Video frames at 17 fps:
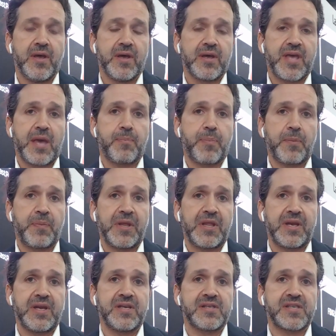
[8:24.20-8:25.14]

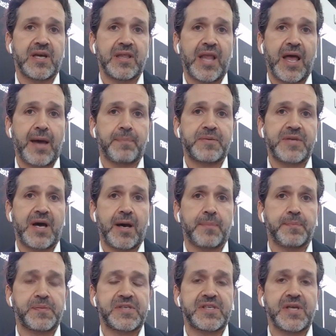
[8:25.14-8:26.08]
capabilities on
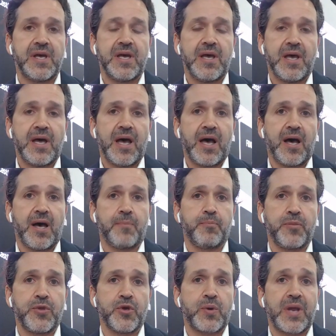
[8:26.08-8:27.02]
laptops,
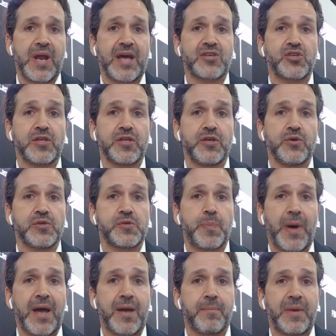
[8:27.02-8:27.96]
you can actually use
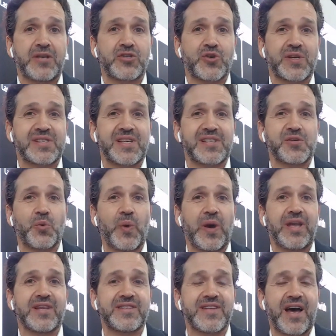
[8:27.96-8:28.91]
biometrics as a
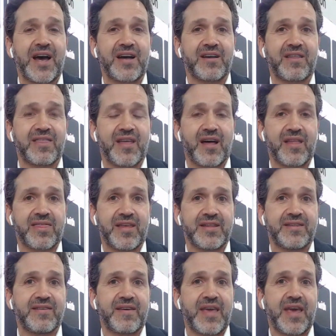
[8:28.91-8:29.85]
way to
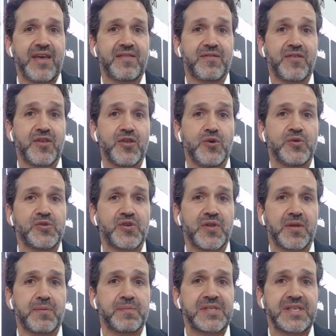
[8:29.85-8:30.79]
authenticate the
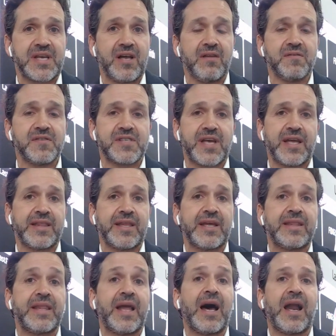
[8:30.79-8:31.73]
user themselves and
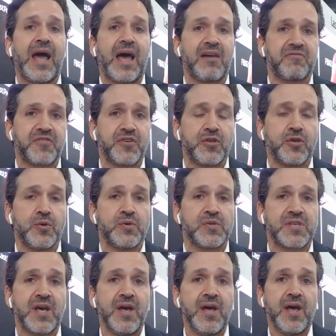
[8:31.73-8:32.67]
then not have to
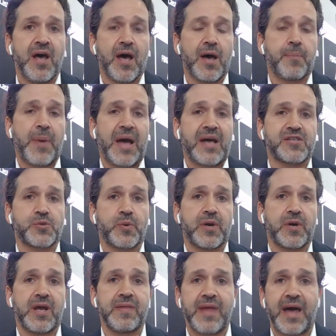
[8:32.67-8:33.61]
use a
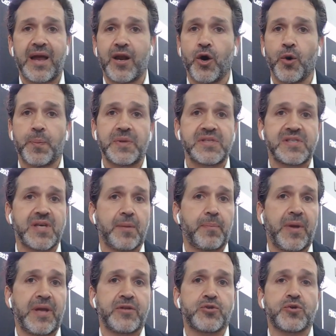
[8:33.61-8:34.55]
password. And that opens
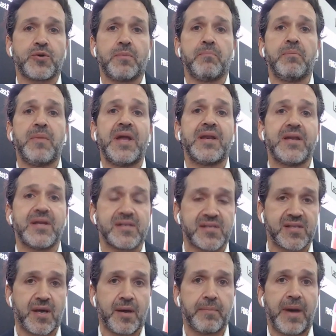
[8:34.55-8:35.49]
up a
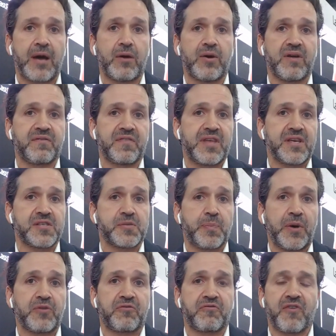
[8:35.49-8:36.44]
tremendous amount of things,
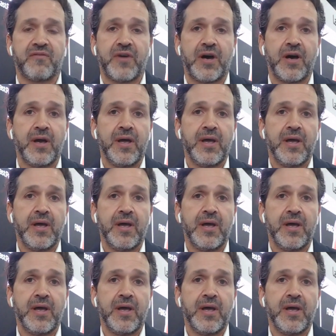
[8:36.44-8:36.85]
both from a